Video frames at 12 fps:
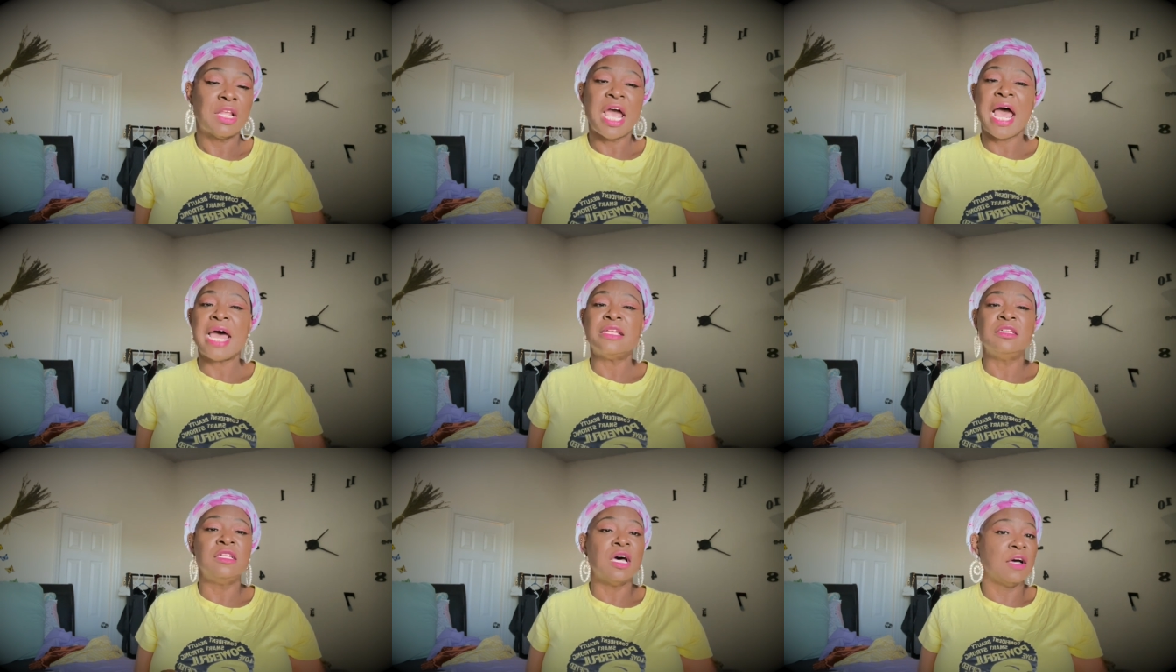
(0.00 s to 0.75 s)
I
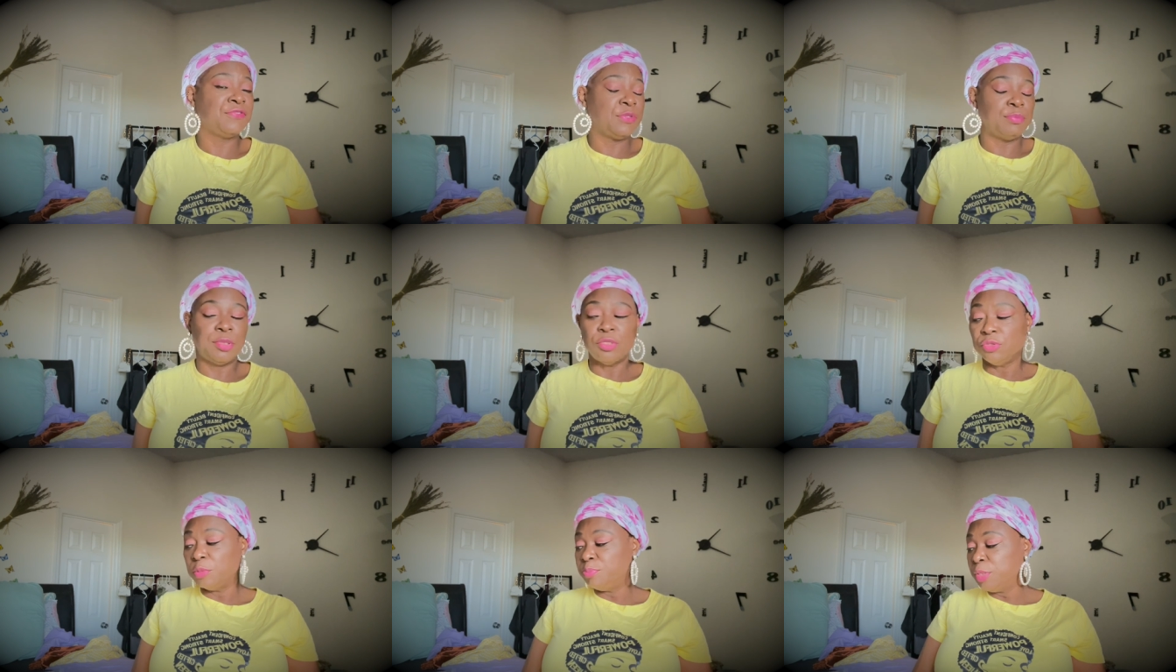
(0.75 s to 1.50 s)
love the
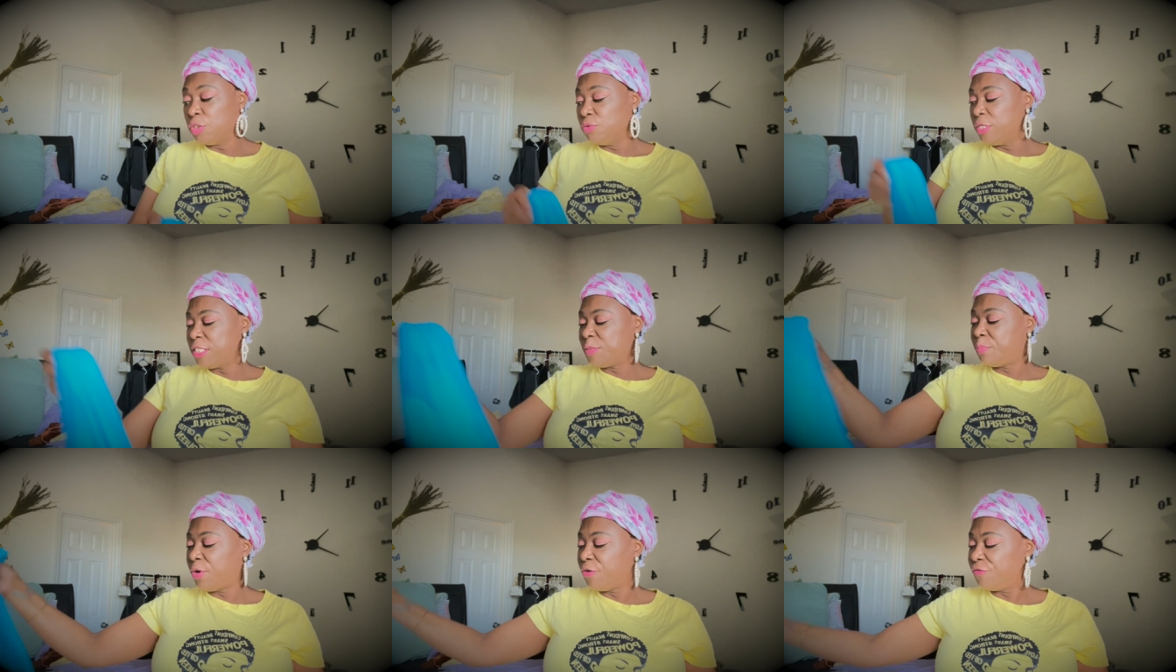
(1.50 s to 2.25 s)
blue. The blue is
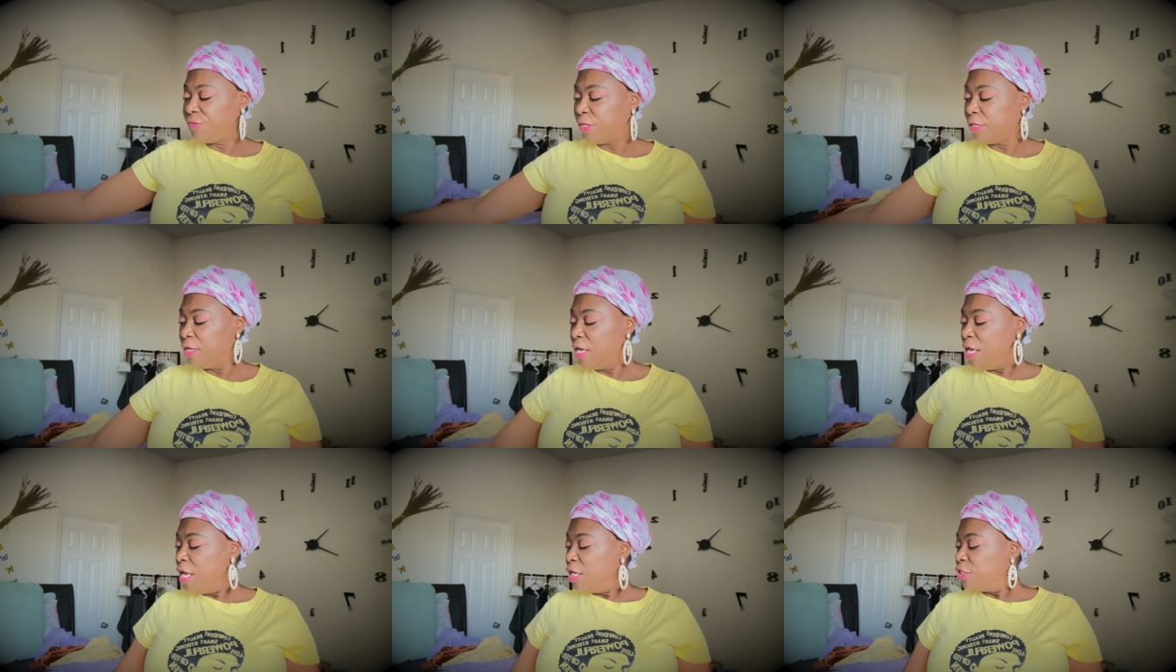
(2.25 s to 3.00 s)
perfect.
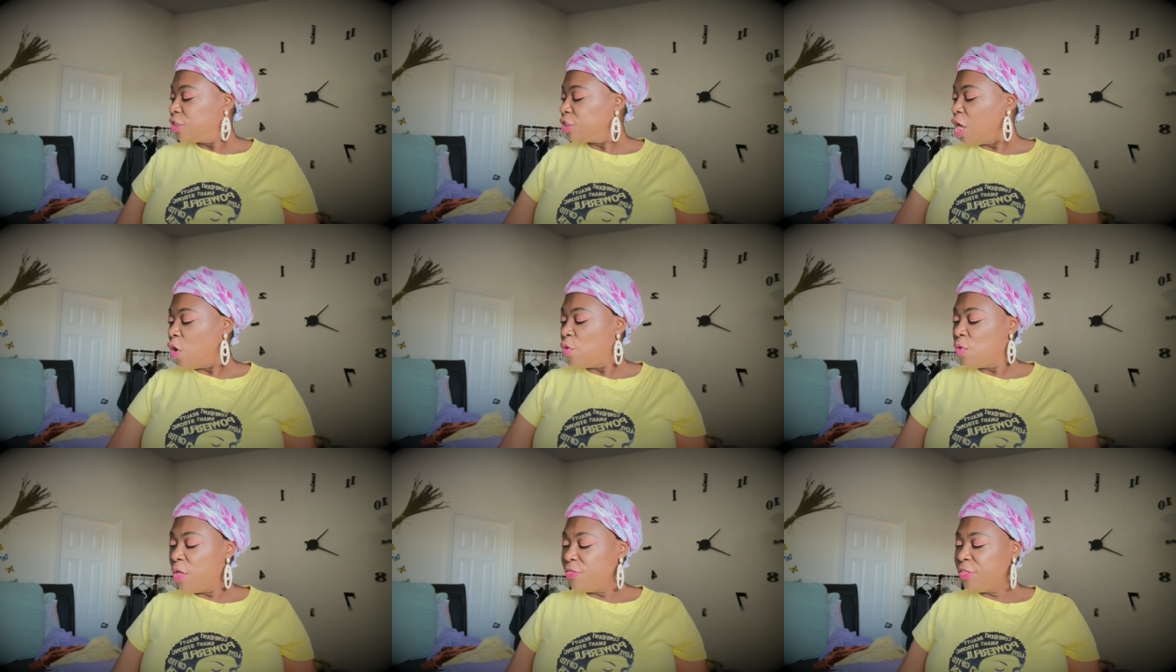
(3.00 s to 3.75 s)

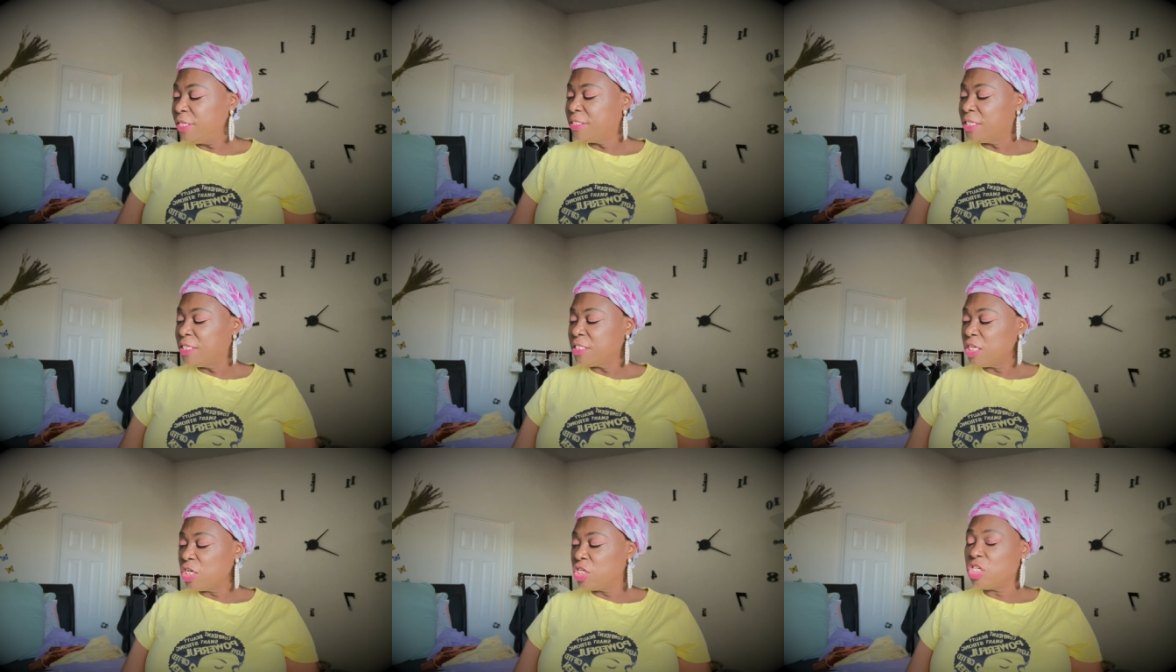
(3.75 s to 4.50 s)
So this is
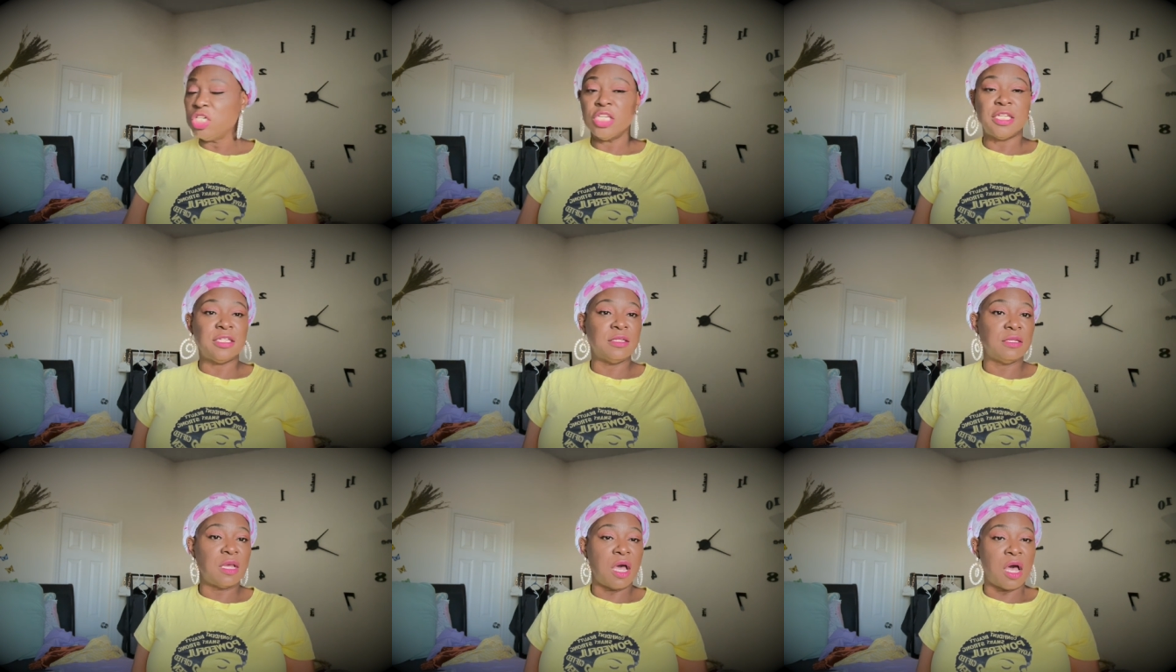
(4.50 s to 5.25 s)
a good
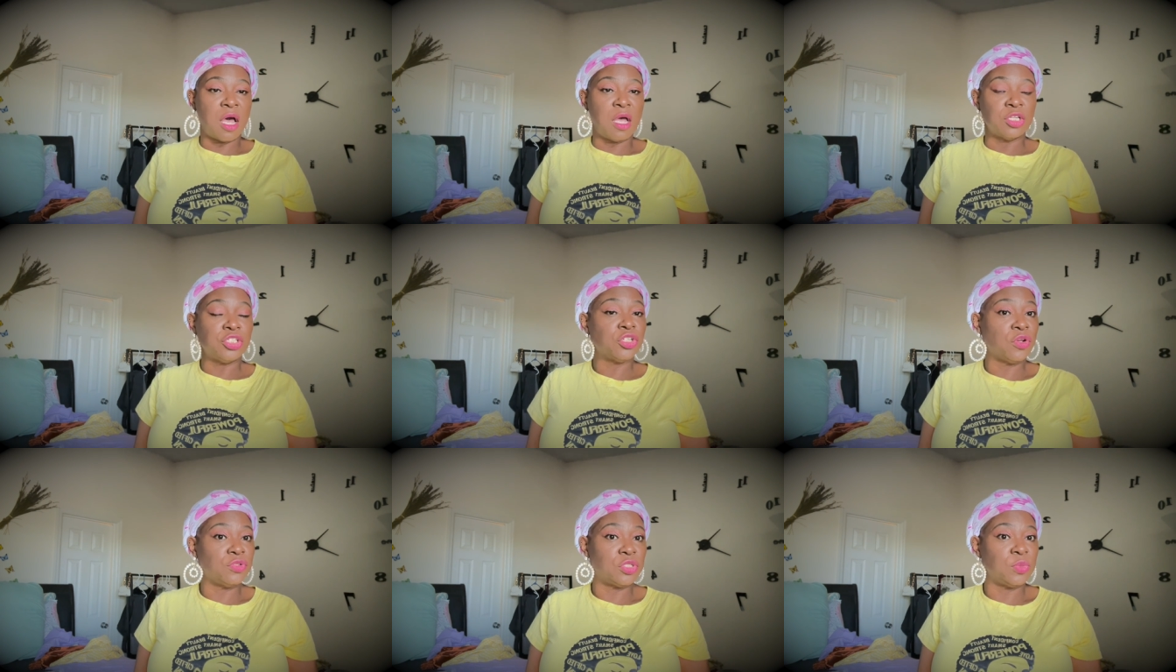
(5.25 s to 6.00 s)
uh,
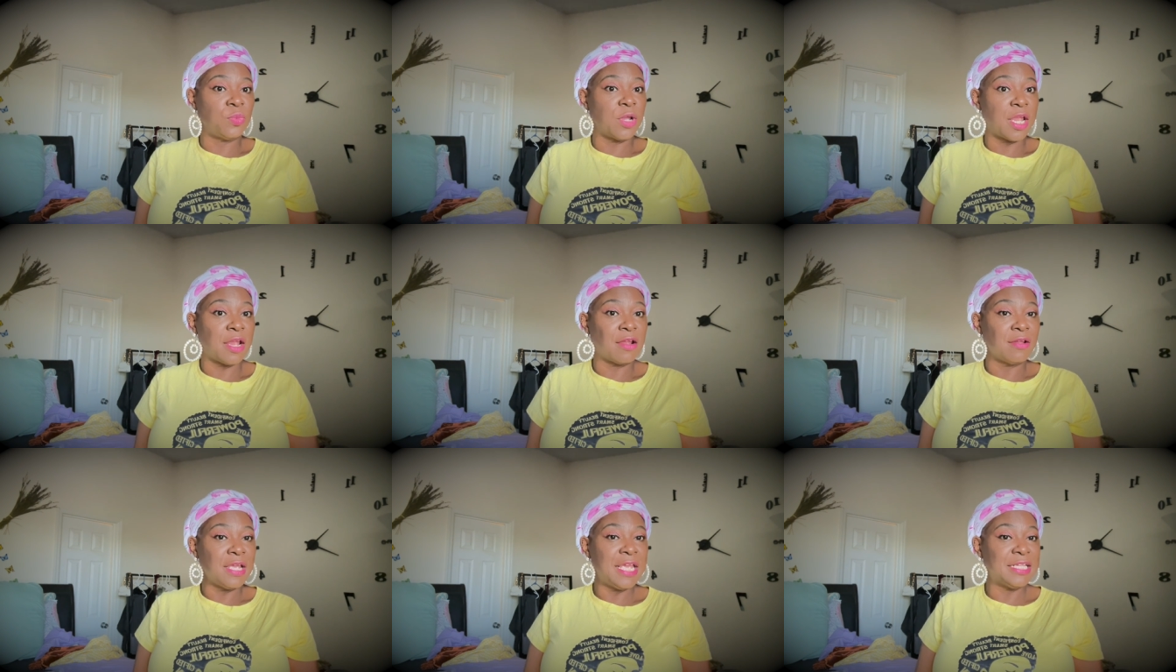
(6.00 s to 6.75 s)
shirt to
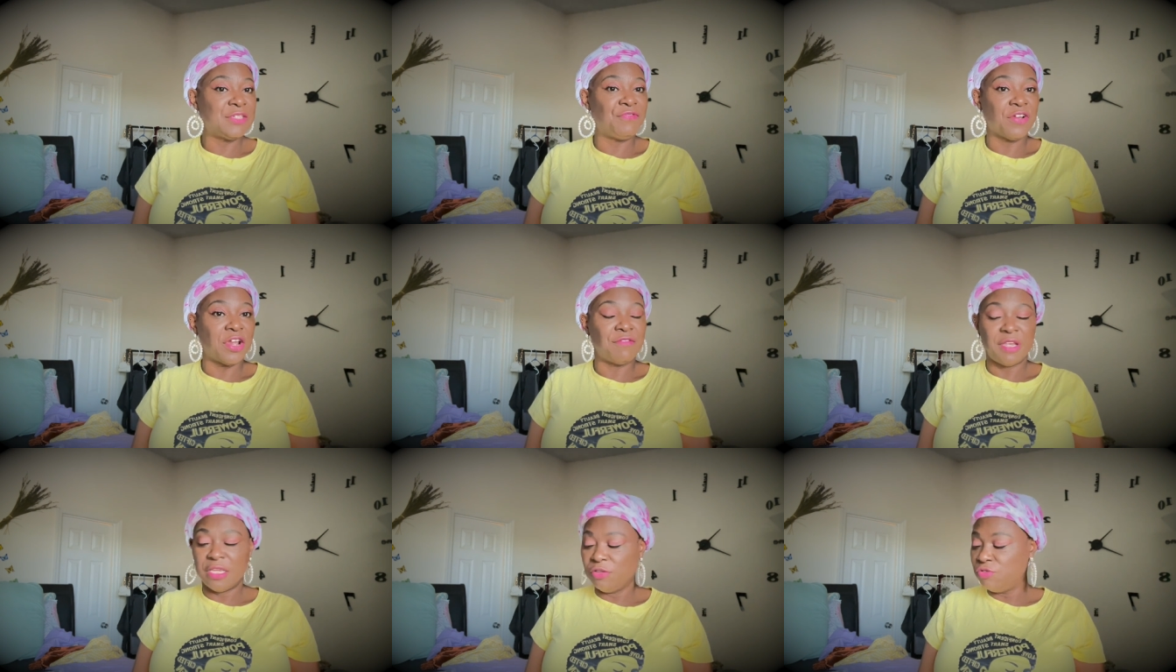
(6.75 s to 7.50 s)
wear. It's
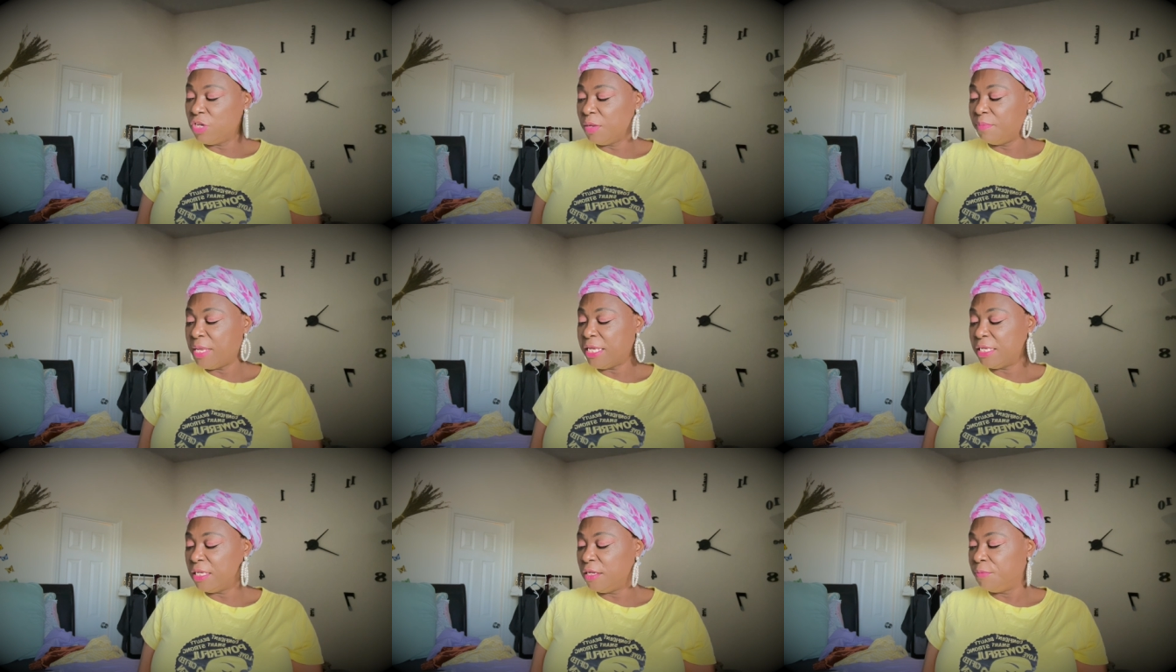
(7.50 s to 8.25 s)
very, you can
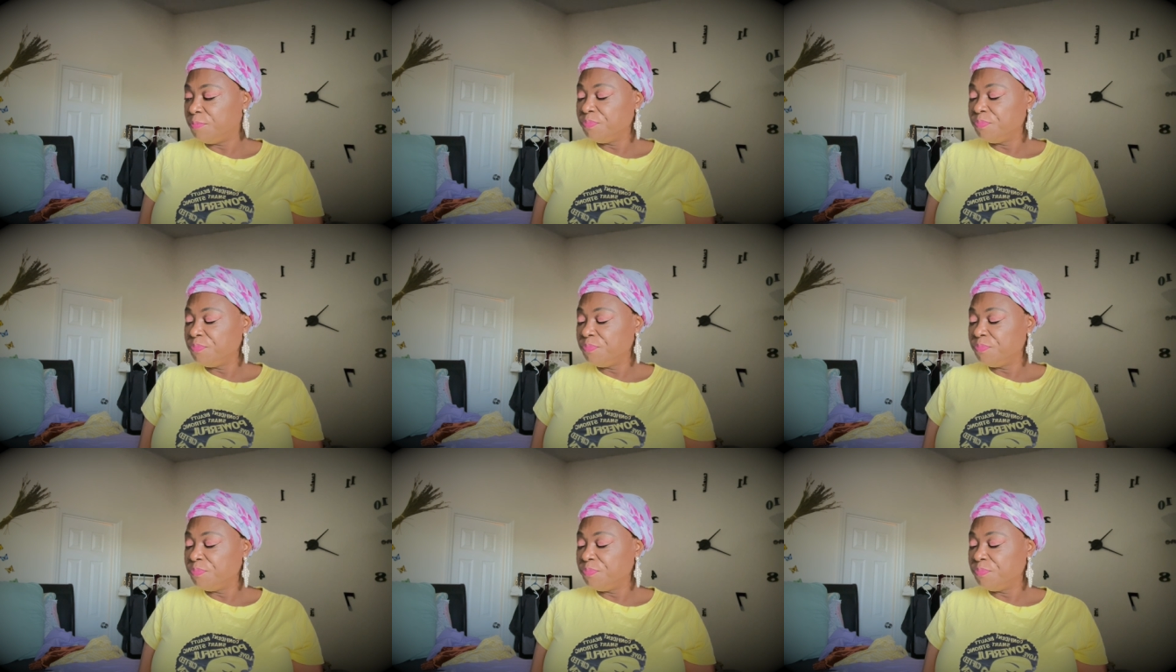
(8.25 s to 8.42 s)
make it,